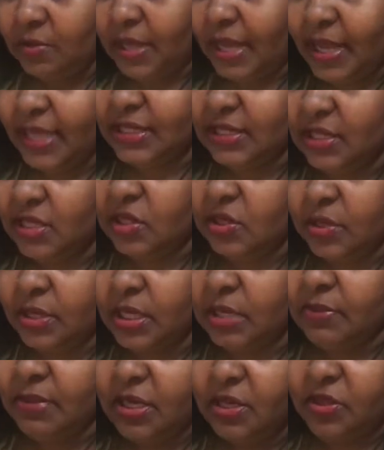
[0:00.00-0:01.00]
Like I said, there
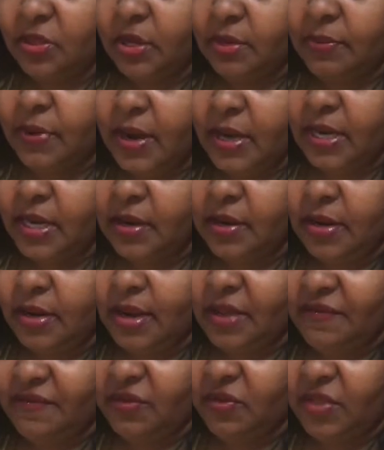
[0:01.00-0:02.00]
could be a third party here, and
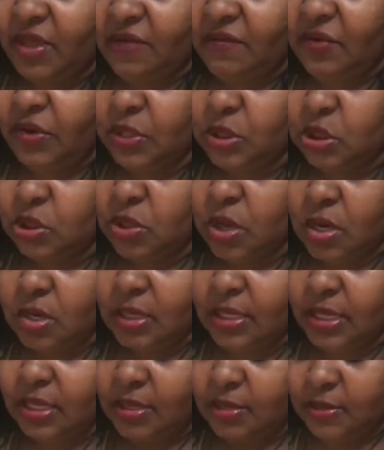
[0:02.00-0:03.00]
I feel that very
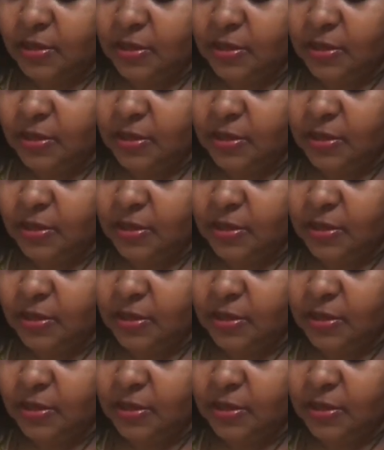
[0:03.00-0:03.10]
strongly.